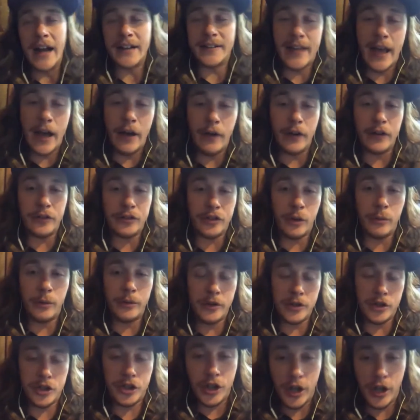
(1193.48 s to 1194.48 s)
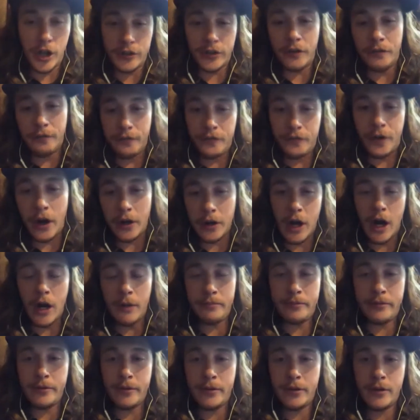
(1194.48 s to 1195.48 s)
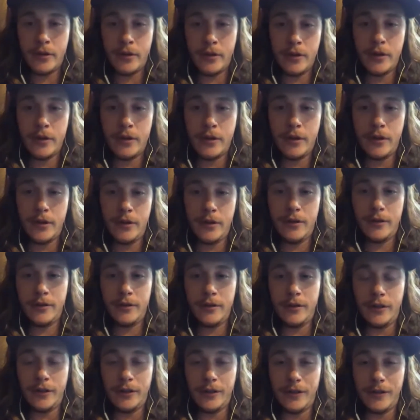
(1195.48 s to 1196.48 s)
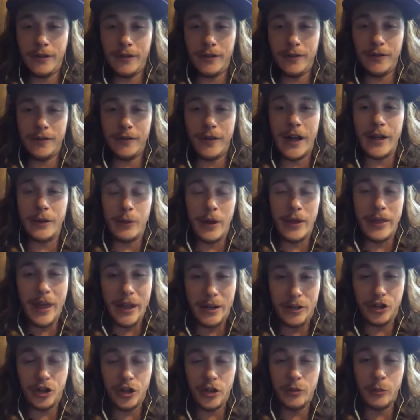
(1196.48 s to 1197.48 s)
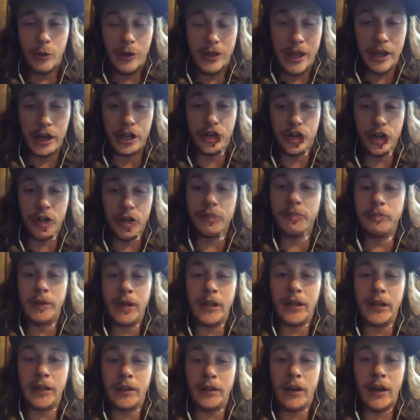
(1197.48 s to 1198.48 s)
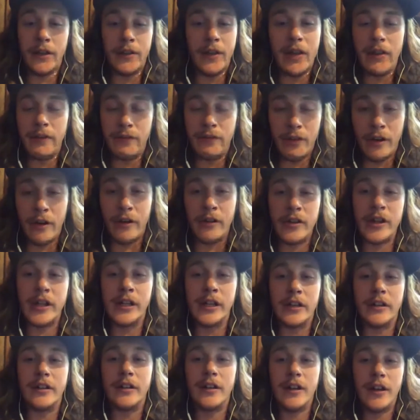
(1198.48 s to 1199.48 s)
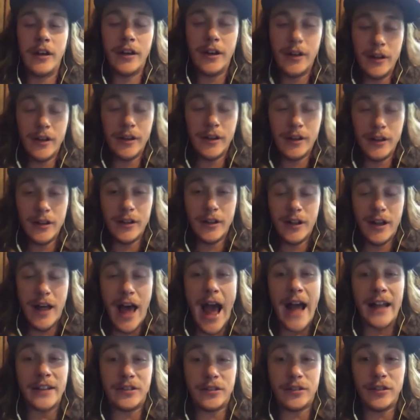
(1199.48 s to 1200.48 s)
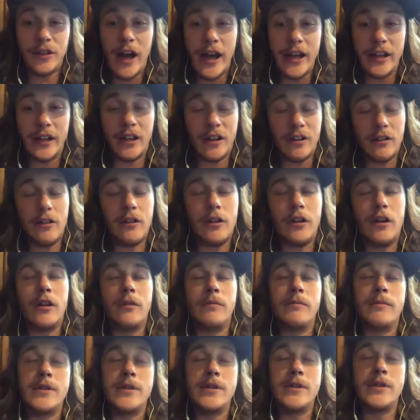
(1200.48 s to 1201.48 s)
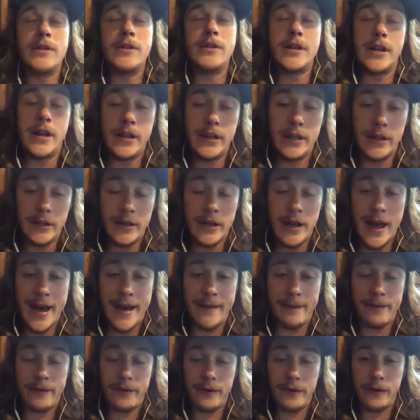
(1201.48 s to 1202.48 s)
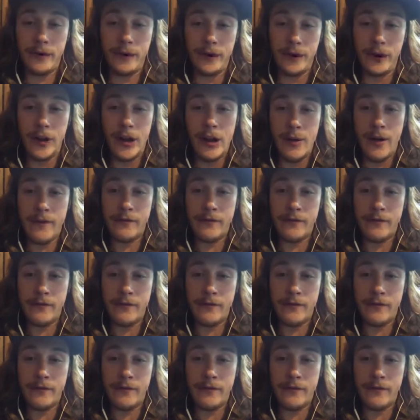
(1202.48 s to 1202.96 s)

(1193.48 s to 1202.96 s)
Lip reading: telling someone to shut the fuck up. like when they should be, and they've earned it. That's like, oh man, I need a nap. After